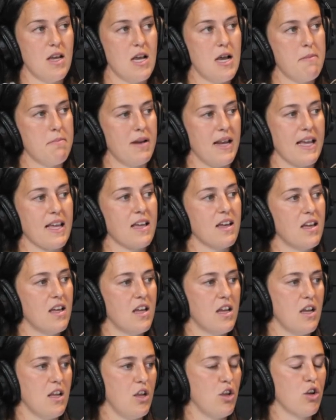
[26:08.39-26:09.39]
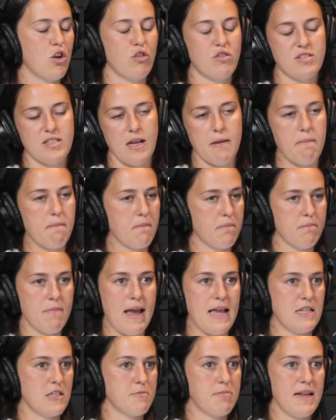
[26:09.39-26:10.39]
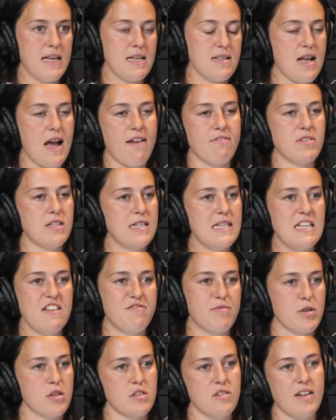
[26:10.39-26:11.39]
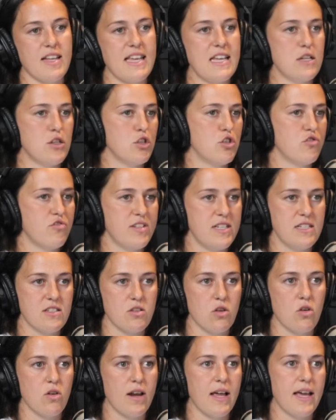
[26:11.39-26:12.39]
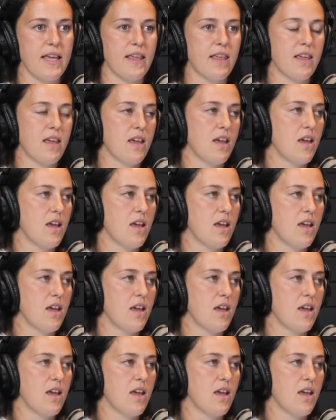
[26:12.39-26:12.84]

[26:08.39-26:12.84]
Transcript: but like you got some men's players having to leave because like injuries or like,